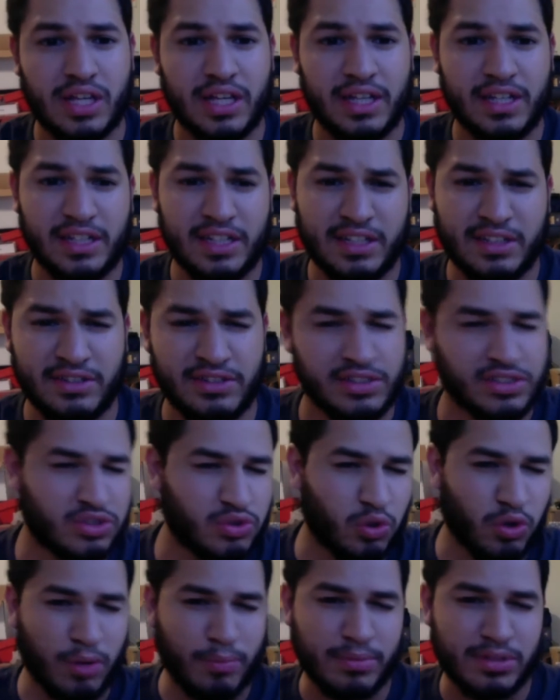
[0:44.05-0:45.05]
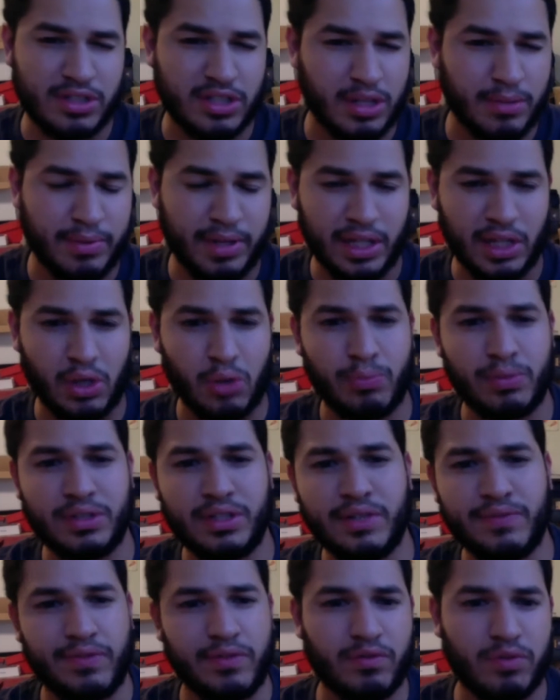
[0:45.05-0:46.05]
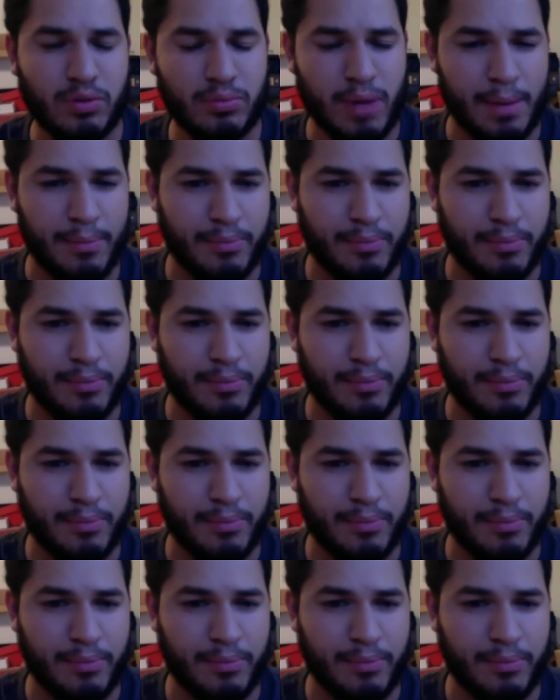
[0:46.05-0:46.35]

And this tournament is going to be a little bit different from my